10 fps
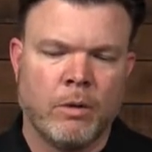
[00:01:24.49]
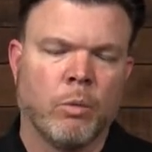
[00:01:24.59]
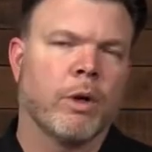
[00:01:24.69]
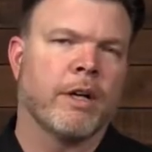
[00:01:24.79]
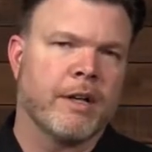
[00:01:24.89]

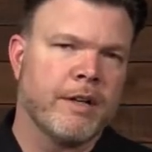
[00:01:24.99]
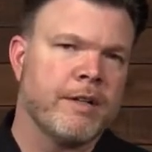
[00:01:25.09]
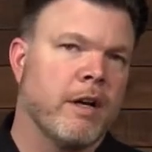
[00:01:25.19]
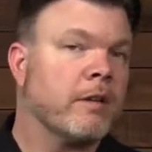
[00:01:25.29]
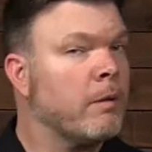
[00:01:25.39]
we're going to
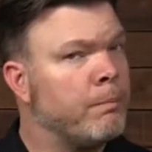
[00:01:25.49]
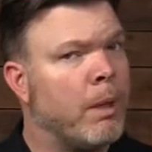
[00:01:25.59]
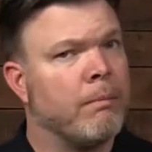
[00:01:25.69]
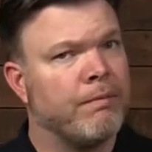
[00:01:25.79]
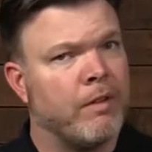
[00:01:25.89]
conduct a
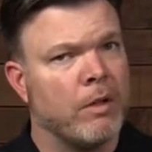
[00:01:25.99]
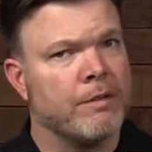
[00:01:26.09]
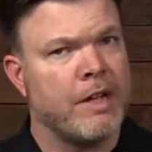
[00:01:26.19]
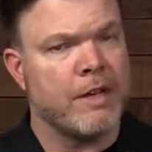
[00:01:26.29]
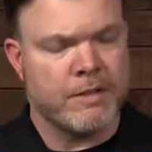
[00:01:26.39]
pump fault
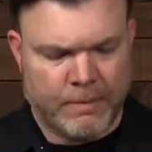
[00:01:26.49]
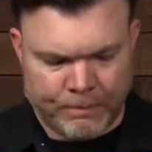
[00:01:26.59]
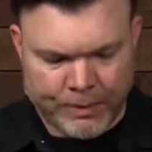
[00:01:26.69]
test.